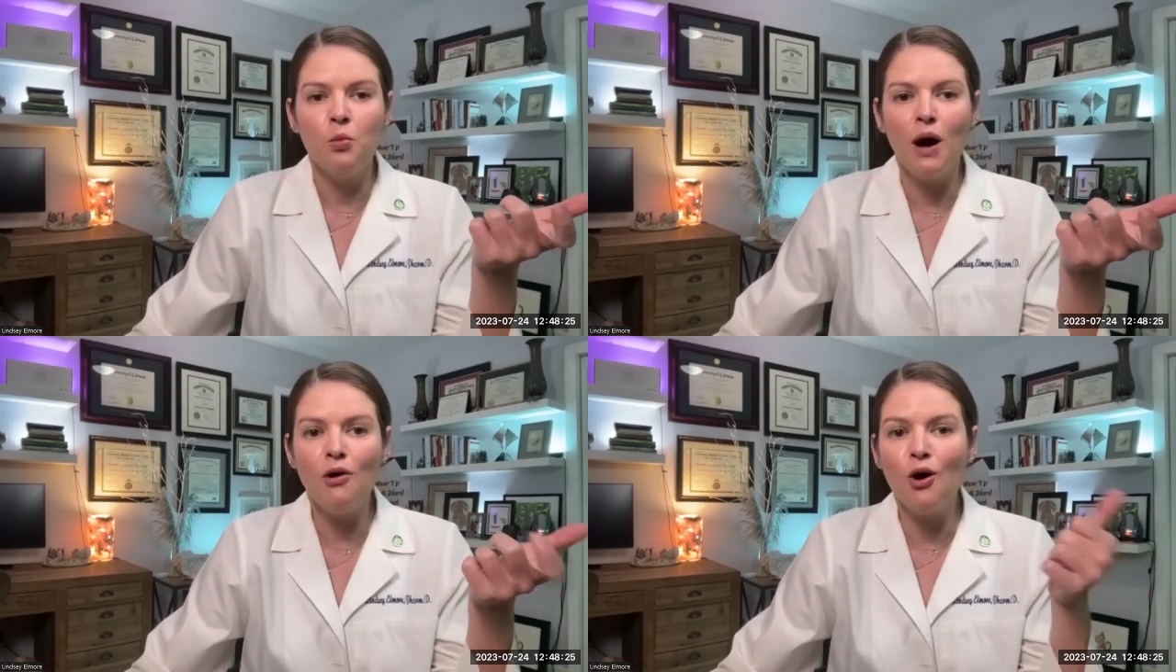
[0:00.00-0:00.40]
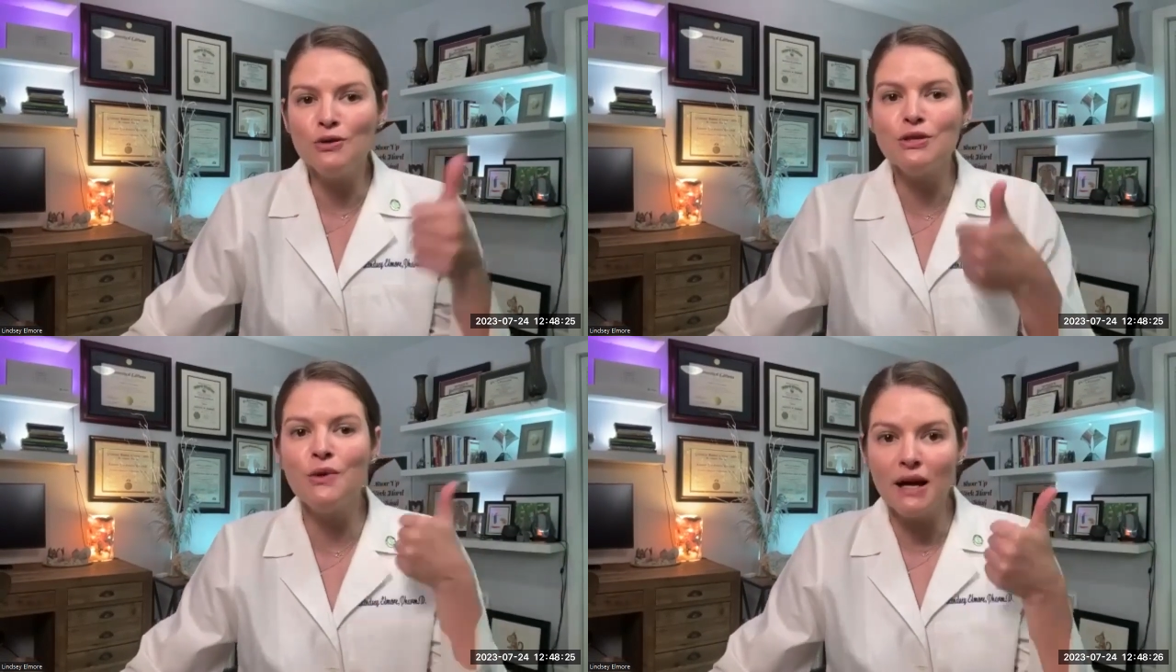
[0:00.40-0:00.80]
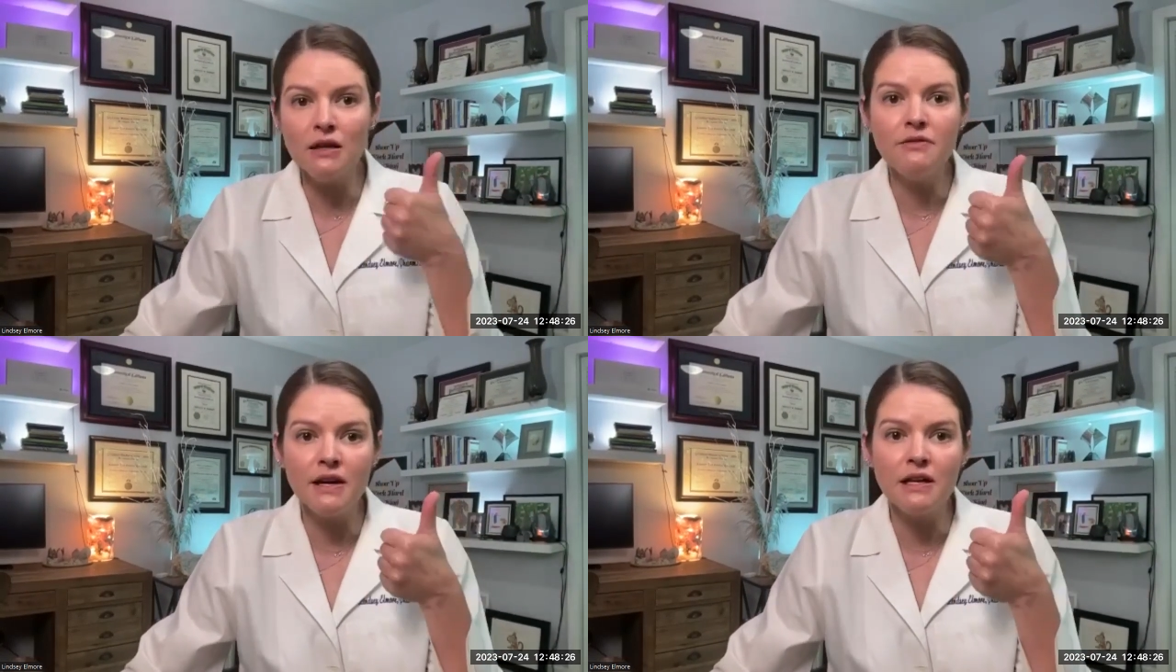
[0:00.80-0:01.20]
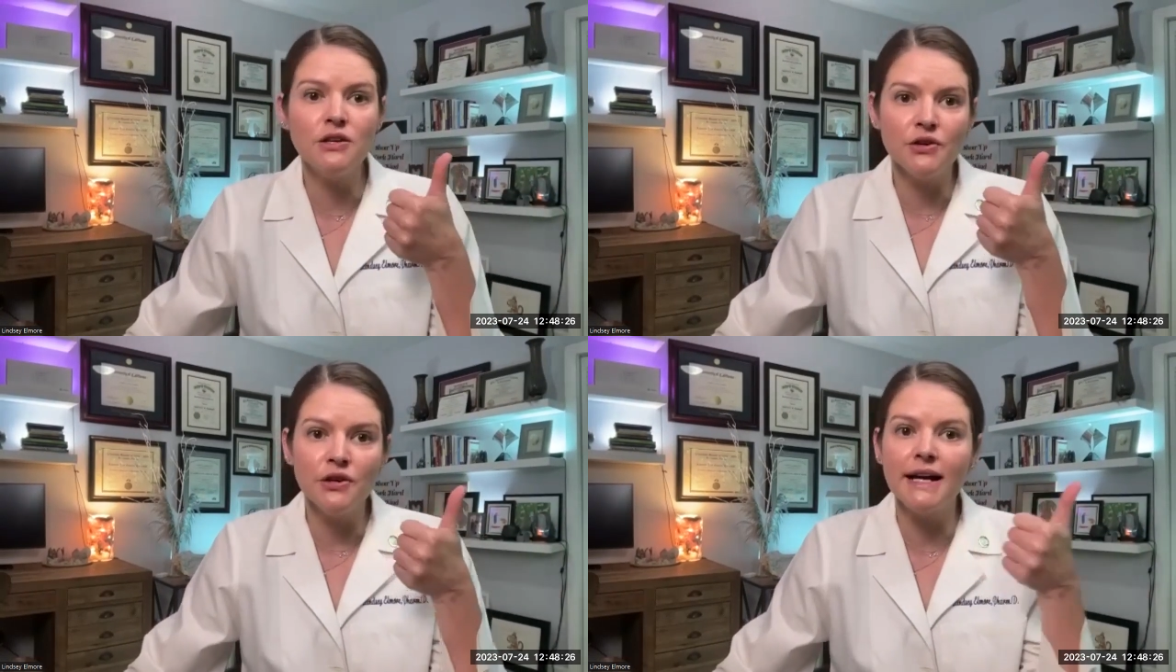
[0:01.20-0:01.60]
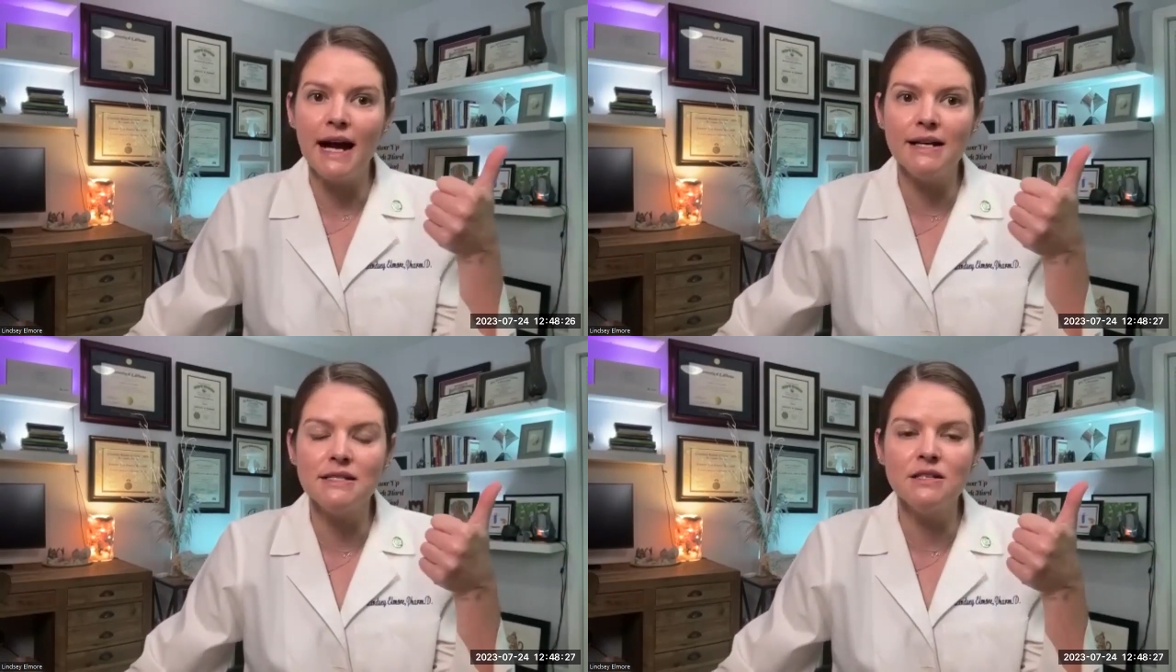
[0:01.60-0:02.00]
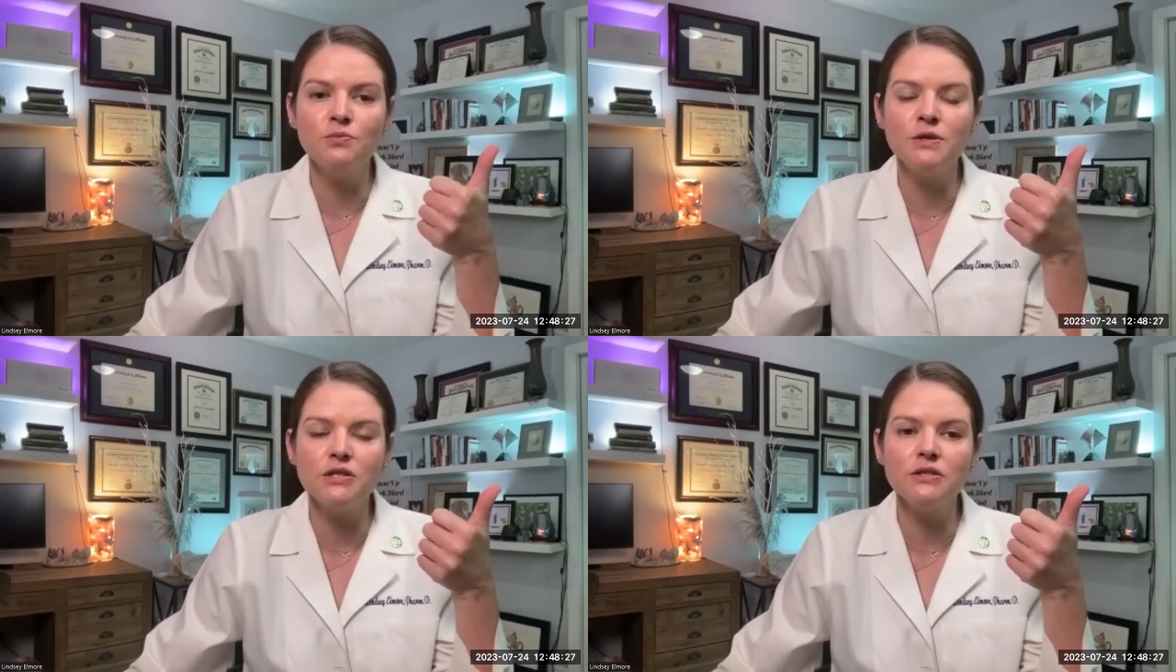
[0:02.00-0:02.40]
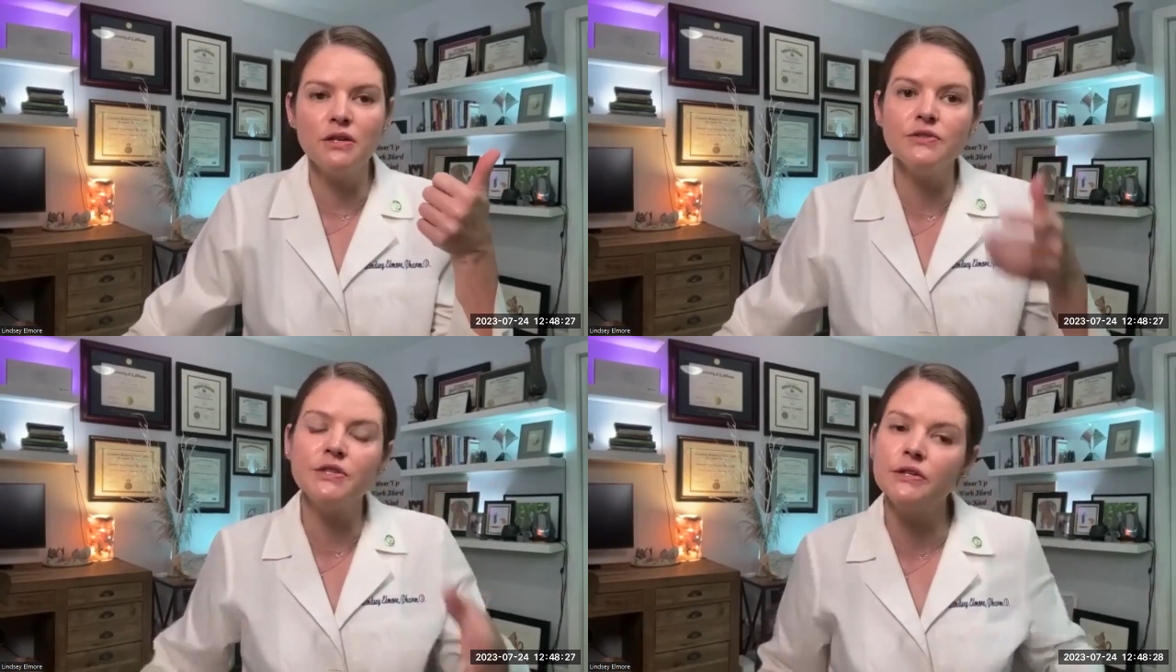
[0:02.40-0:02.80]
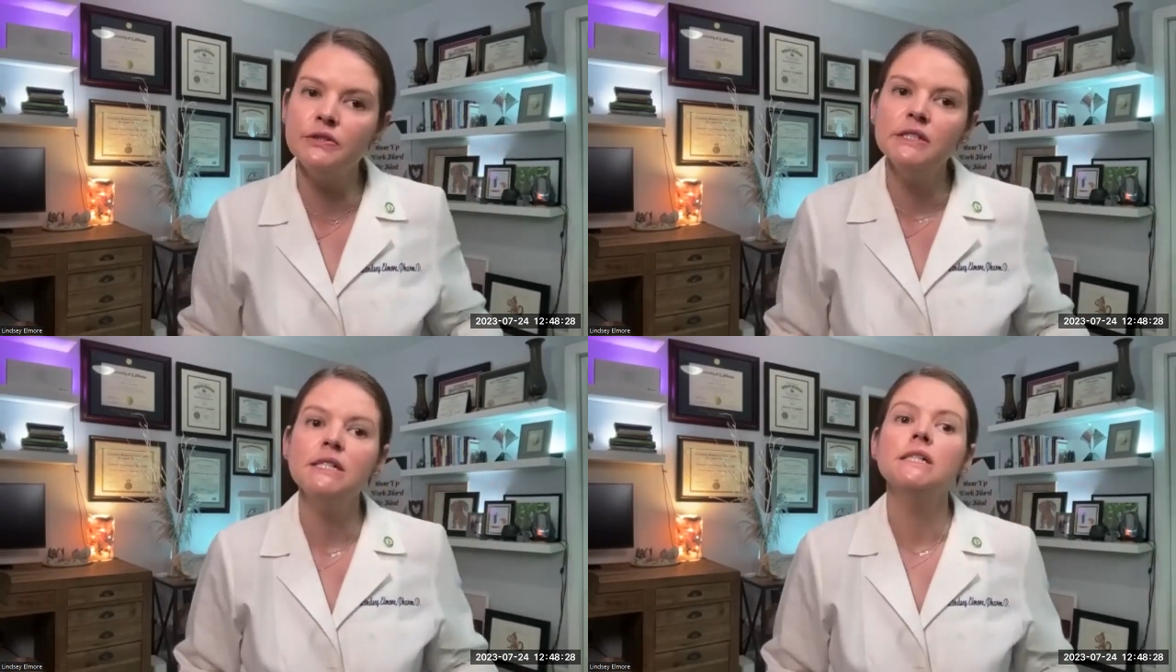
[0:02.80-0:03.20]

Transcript: while also elevating uric acid, which is also